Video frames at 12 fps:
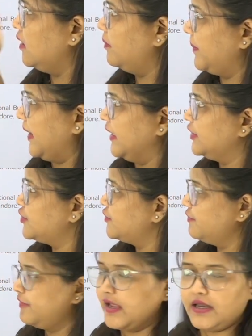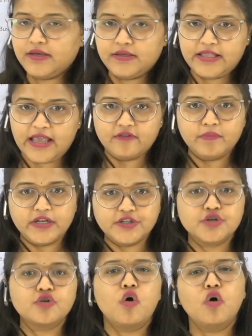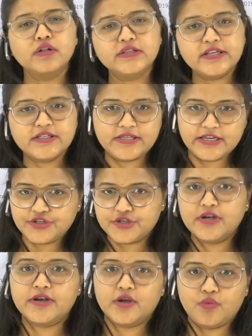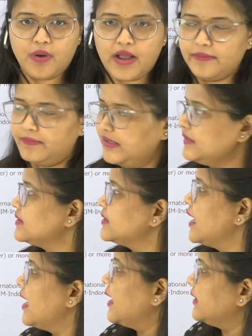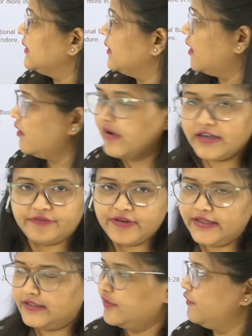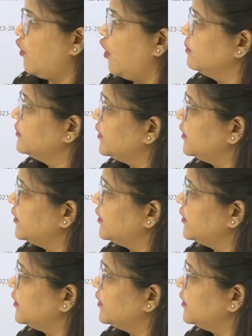page where they have mentioned all the essential requirements while filling the form. The